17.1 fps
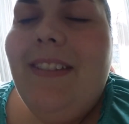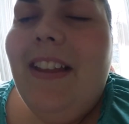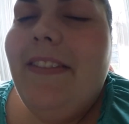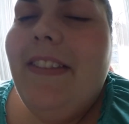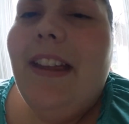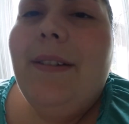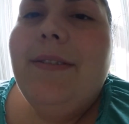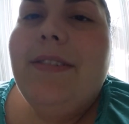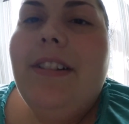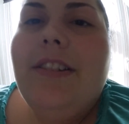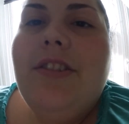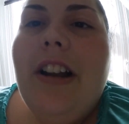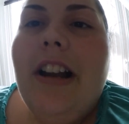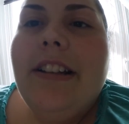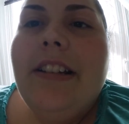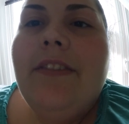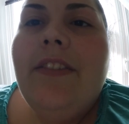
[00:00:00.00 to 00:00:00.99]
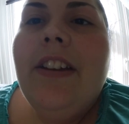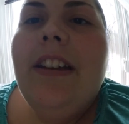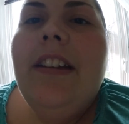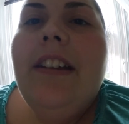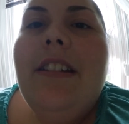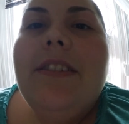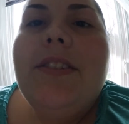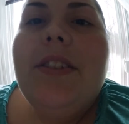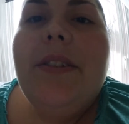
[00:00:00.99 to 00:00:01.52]
that was not attractive.
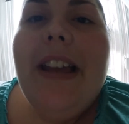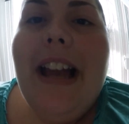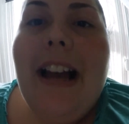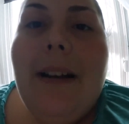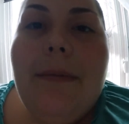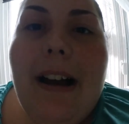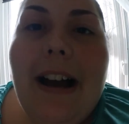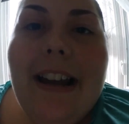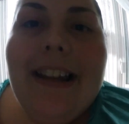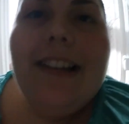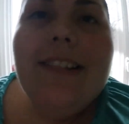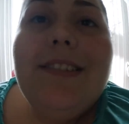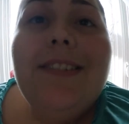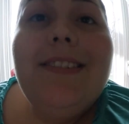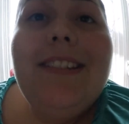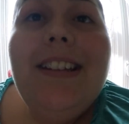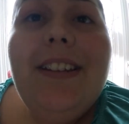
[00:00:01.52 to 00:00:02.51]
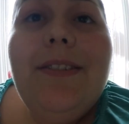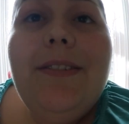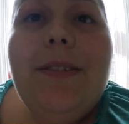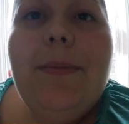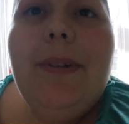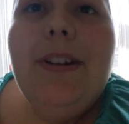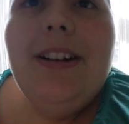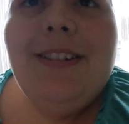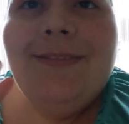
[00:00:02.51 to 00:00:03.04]
So yeah, I guess I'll see you
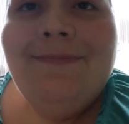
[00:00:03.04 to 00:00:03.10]
tomorrow.